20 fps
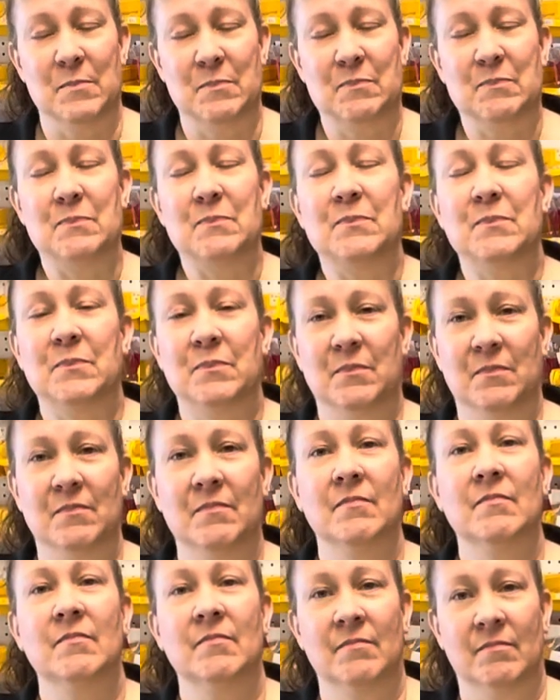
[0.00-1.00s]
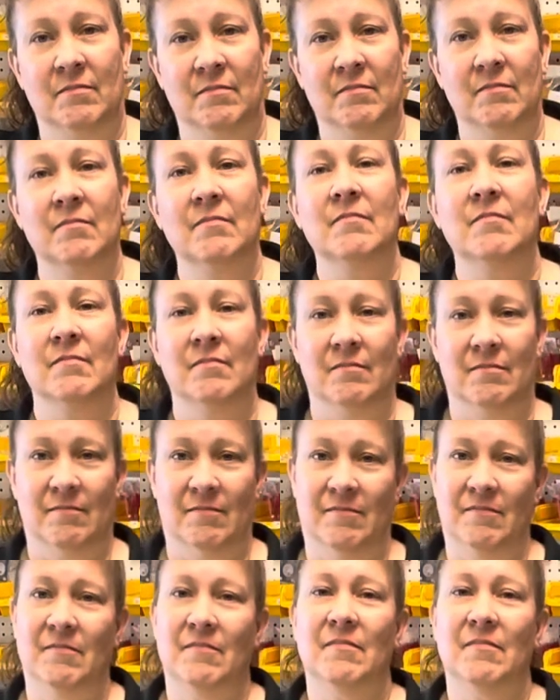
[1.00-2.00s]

uh, to put away in something